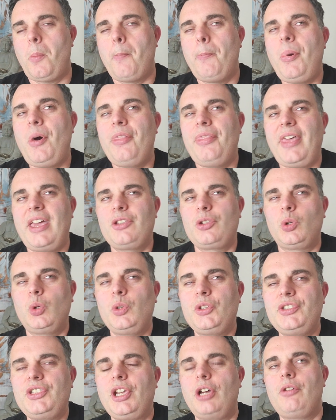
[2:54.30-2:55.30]
But there's
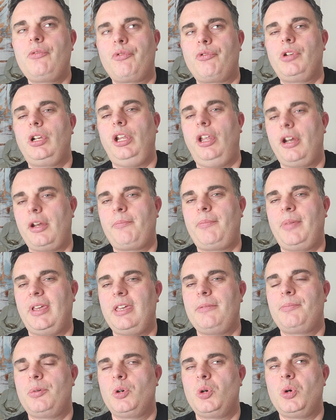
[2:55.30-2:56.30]
also, for a lot of
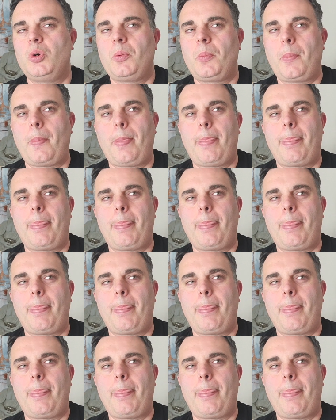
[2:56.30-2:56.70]
people,